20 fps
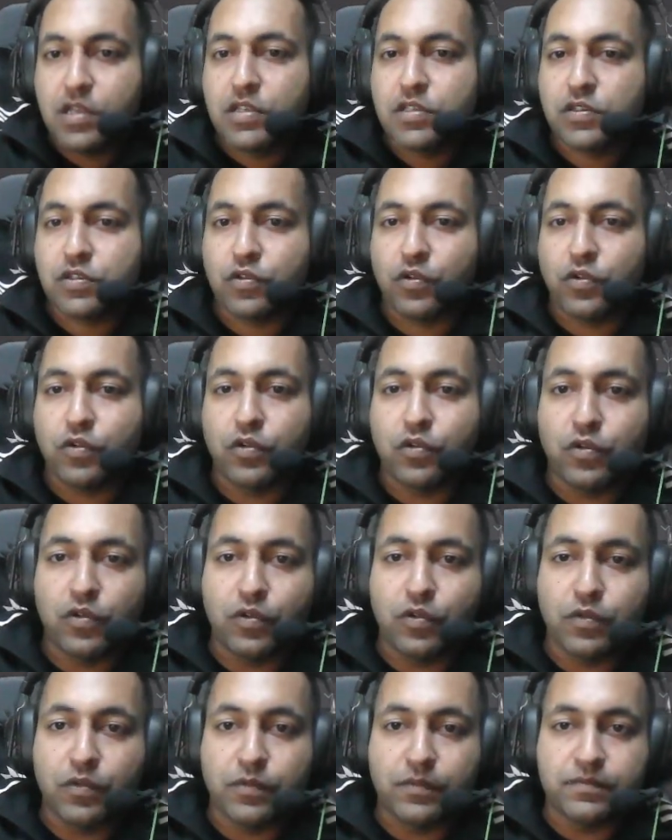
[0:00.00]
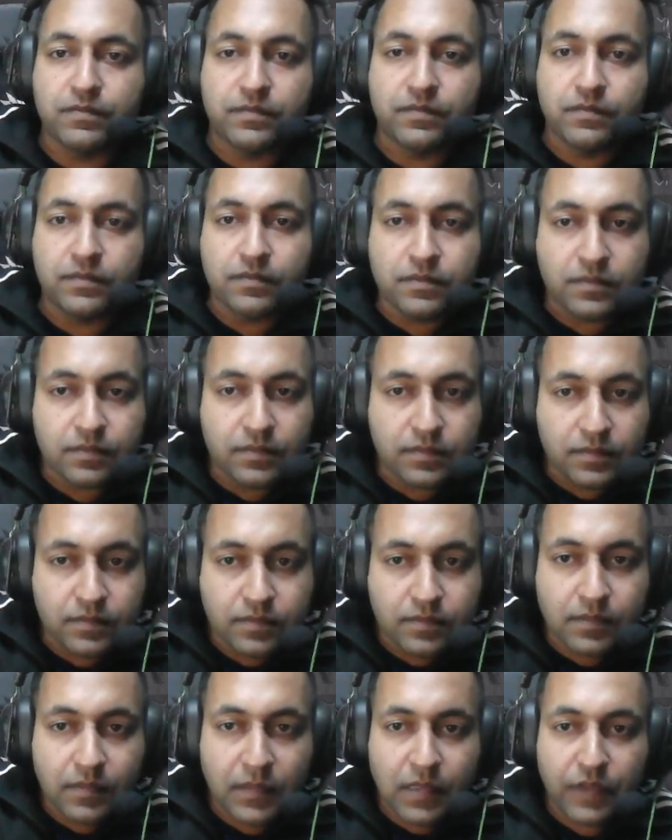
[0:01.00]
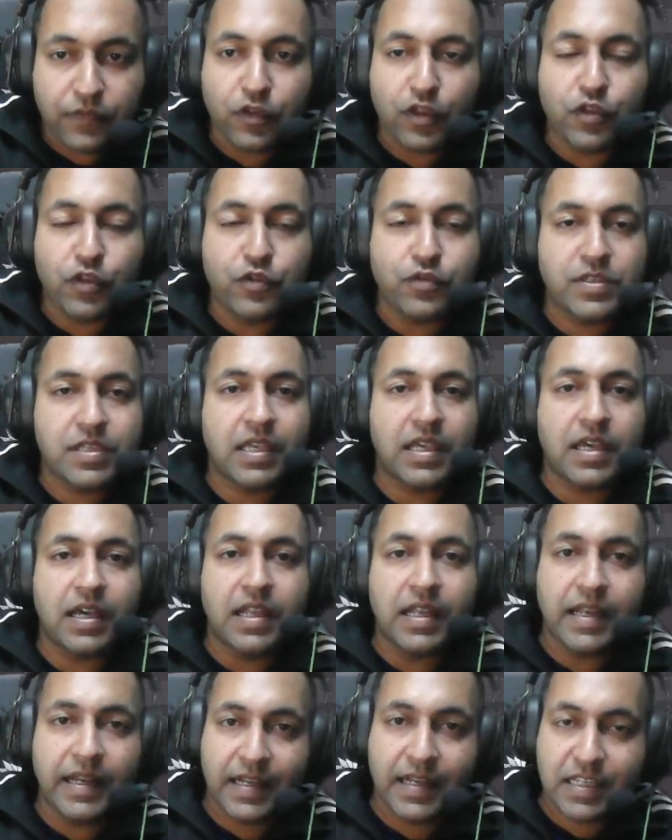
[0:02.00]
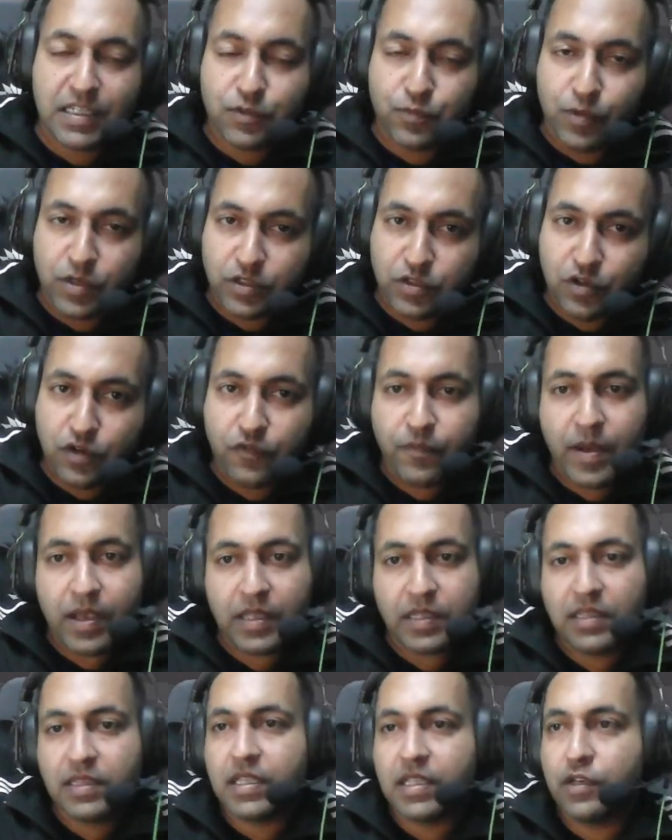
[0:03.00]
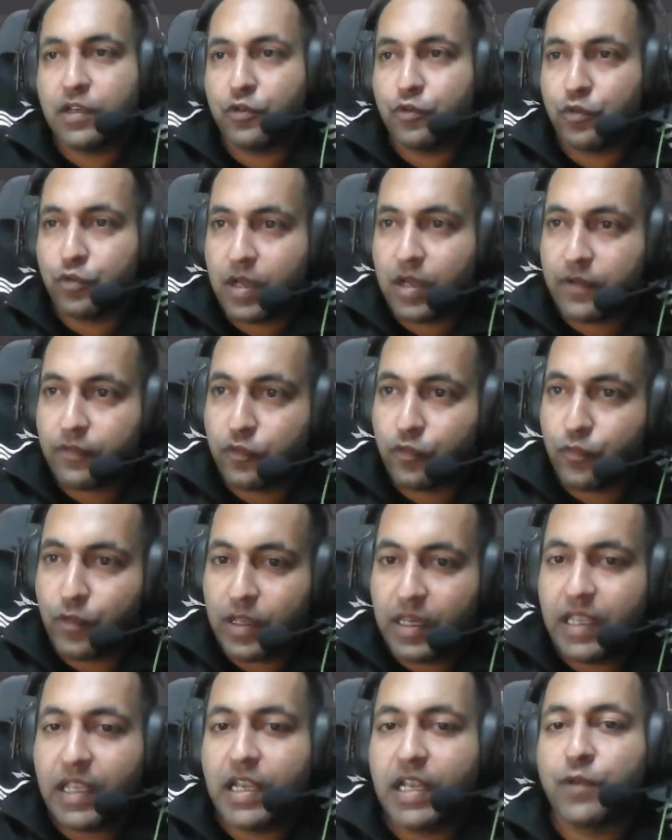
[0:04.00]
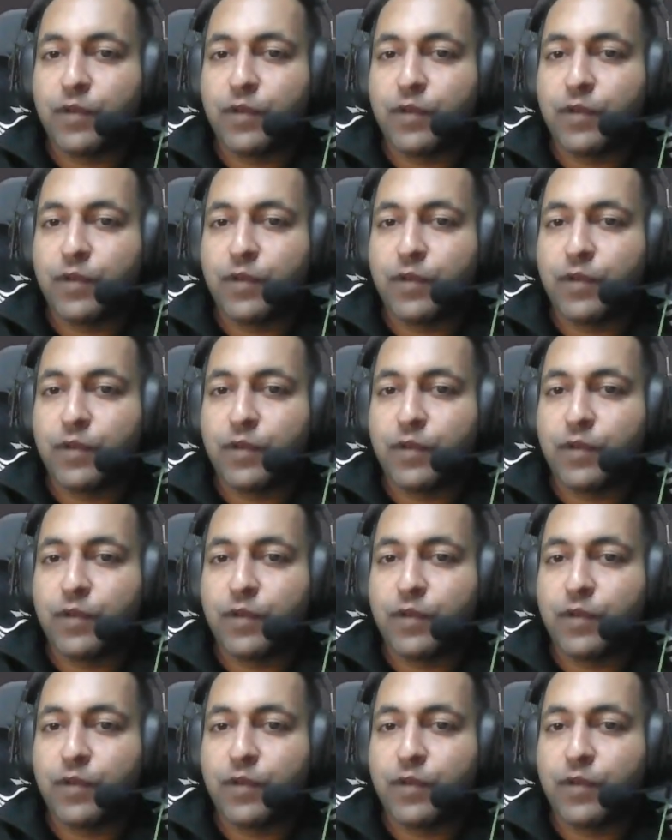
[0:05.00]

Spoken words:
So if you're using a latest version of Python, then you don't have to worry.